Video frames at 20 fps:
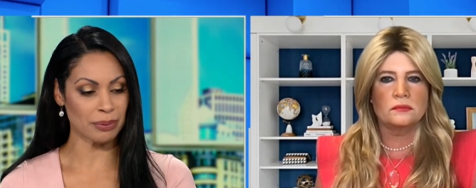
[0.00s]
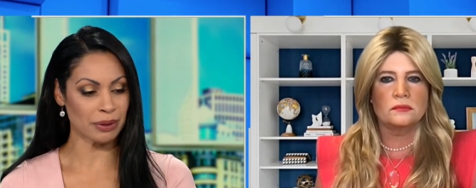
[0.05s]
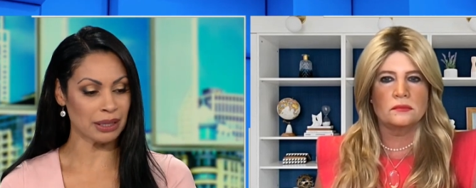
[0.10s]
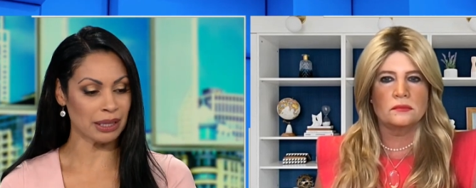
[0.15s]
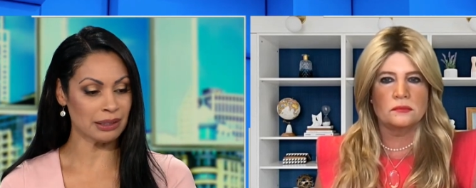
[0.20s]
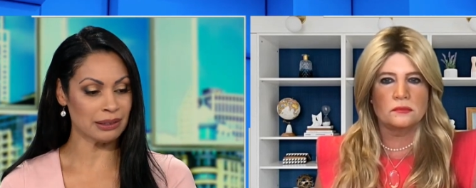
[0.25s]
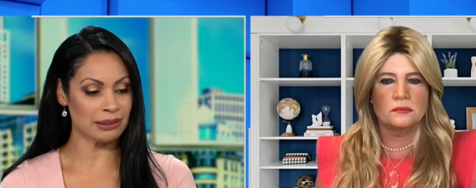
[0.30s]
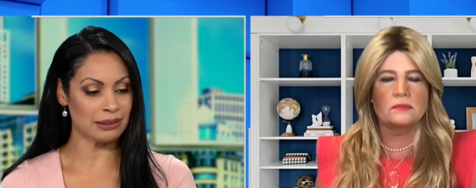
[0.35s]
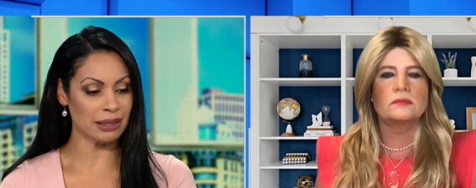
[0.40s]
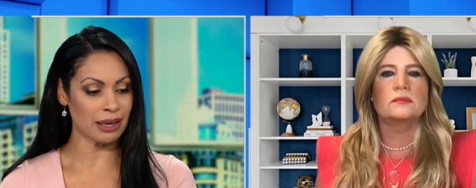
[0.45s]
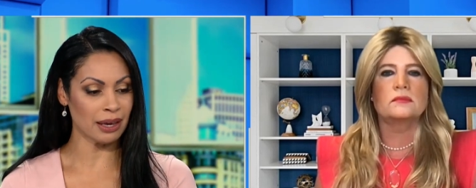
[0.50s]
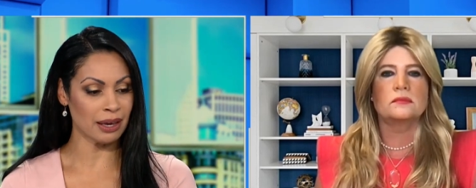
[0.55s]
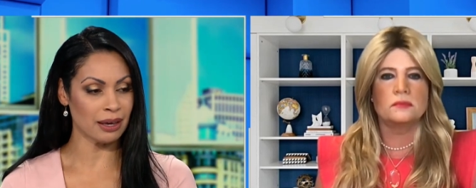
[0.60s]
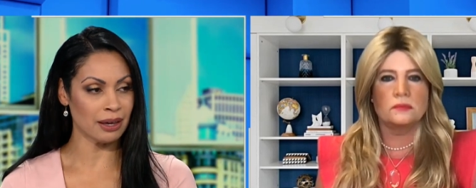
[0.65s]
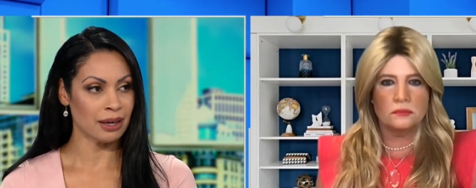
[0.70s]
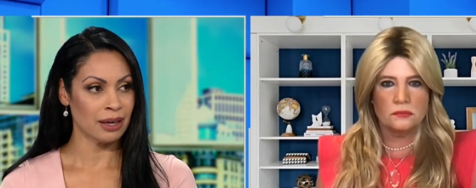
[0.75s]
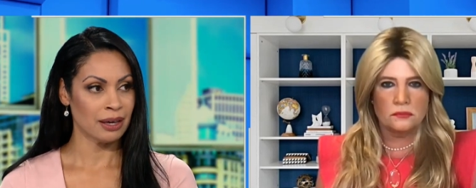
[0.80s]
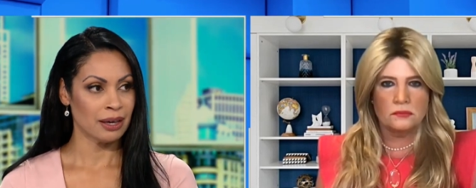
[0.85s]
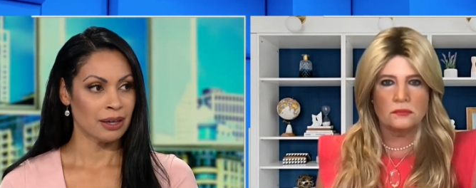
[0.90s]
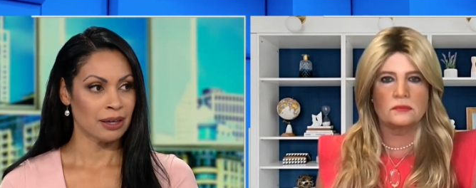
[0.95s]
Speaker 1: But let's
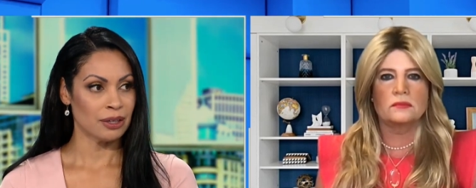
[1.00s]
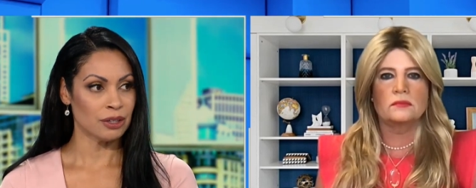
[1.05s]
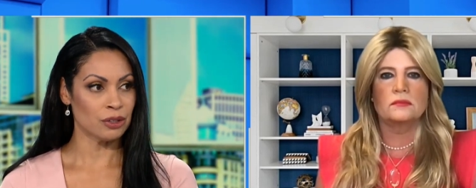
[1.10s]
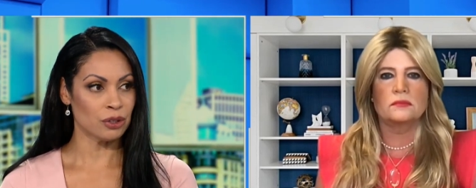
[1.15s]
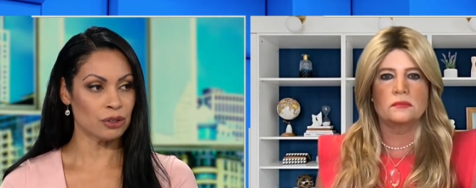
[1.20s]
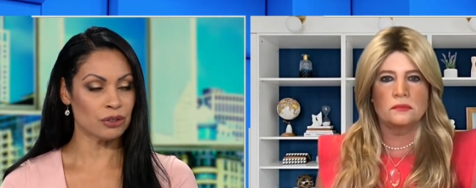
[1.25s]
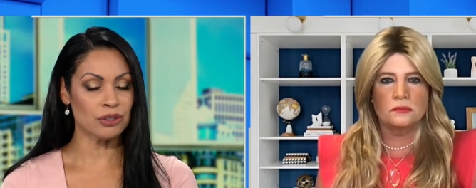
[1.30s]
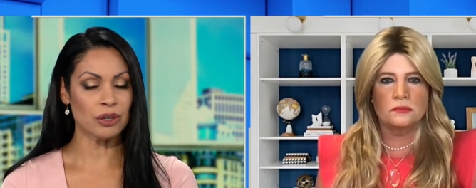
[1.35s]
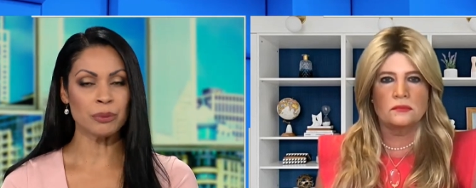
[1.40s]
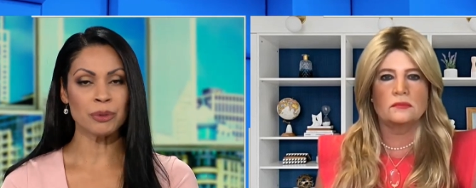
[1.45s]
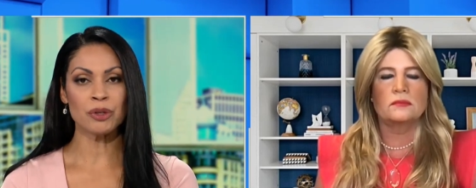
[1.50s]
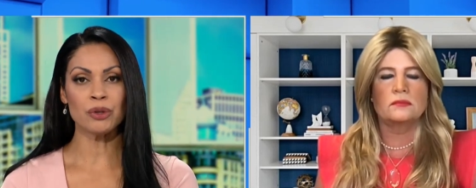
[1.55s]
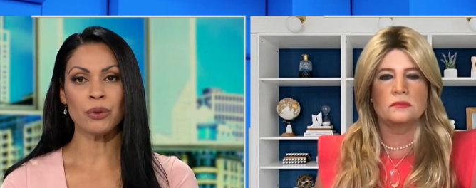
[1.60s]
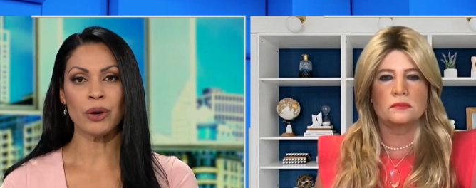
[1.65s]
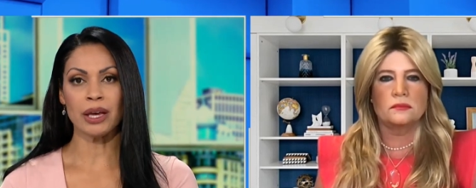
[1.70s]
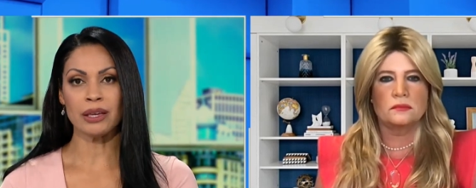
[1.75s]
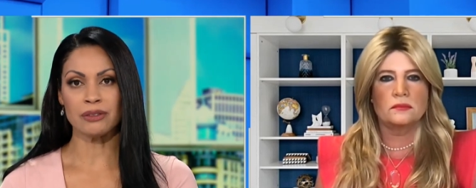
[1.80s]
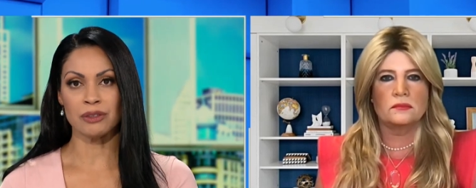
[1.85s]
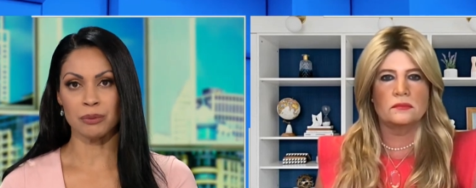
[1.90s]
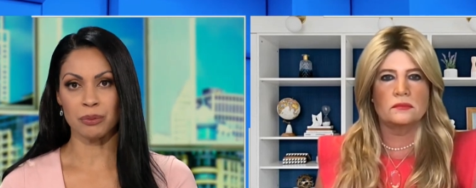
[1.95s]
say someone who
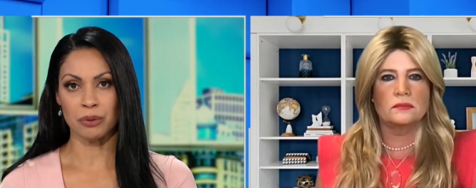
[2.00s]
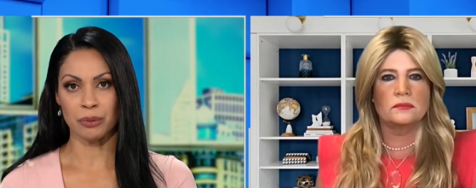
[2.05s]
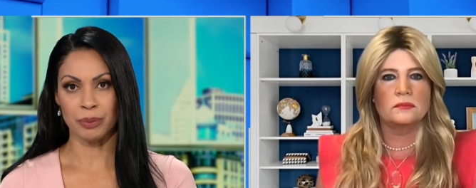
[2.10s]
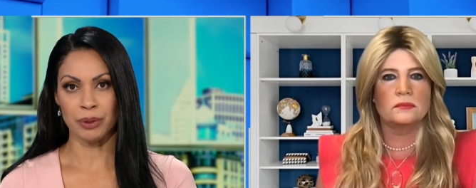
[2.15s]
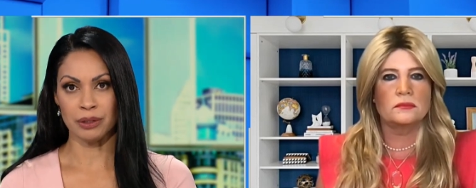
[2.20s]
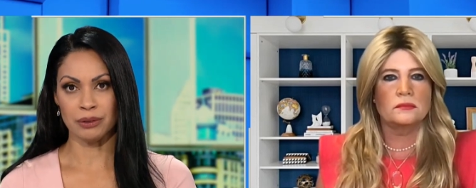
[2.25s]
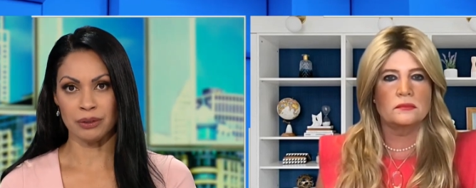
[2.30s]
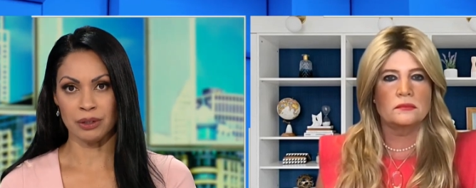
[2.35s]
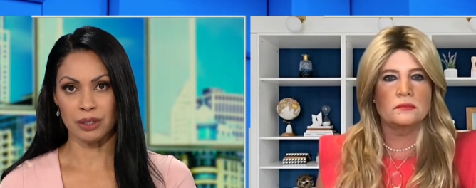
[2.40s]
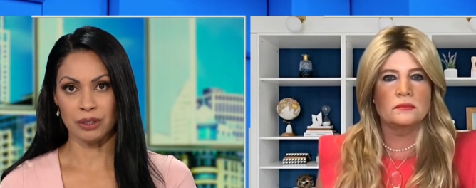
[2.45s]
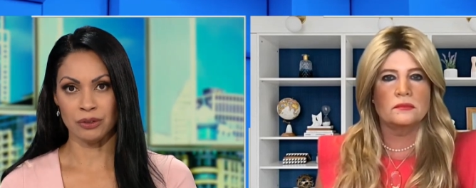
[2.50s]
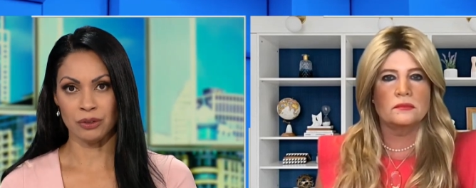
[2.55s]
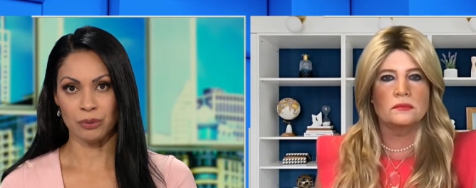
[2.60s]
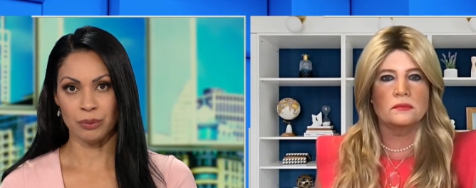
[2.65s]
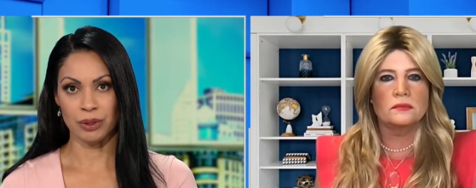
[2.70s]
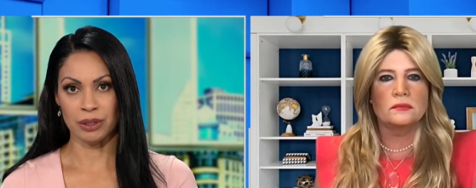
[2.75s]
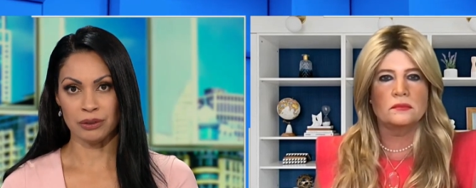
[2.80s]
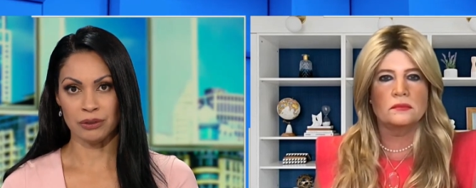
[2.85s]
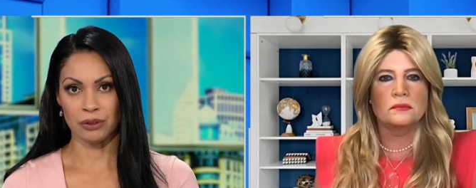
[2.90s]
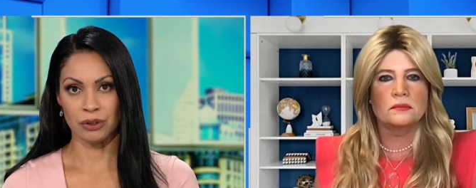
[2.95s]
has the propensity to
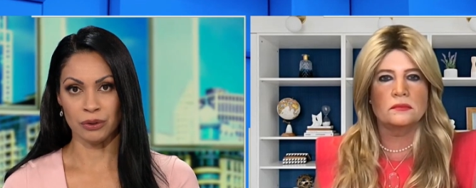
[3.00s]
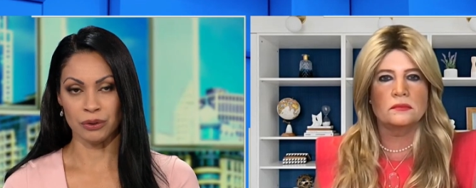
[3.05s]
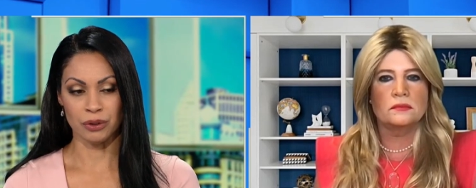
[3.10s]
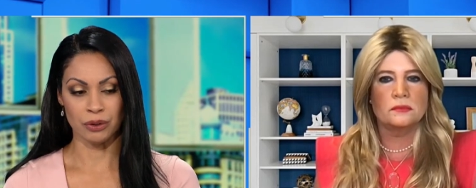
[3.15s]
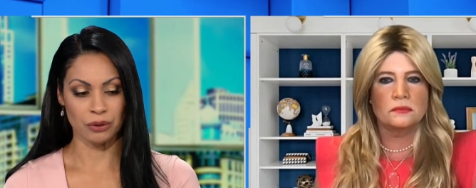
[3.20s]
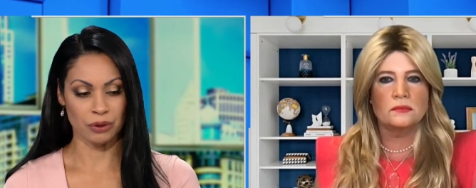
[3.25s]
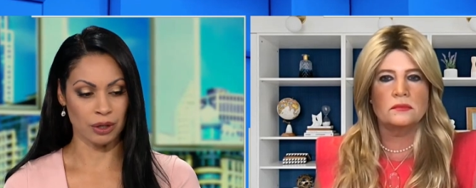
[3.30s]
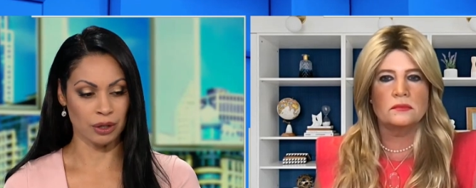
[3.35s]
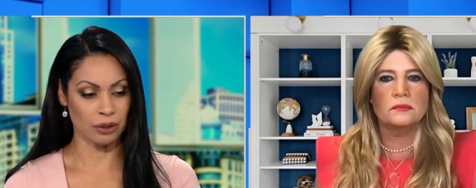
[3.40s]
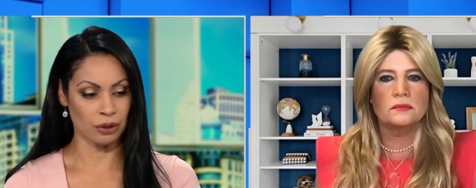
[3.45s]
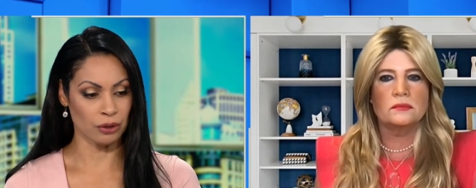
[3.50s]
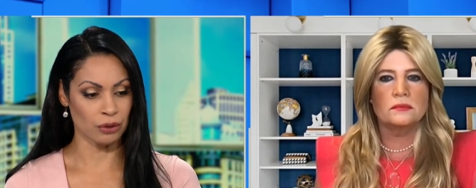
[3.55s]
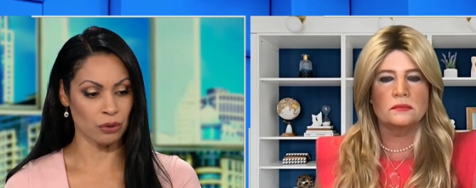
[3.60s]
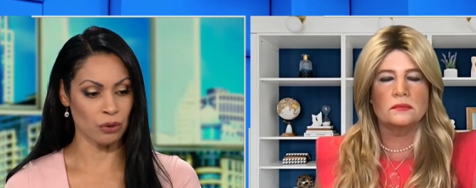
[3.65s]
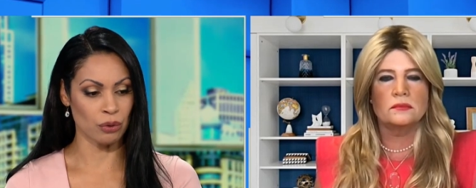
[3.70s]
be a serial killer,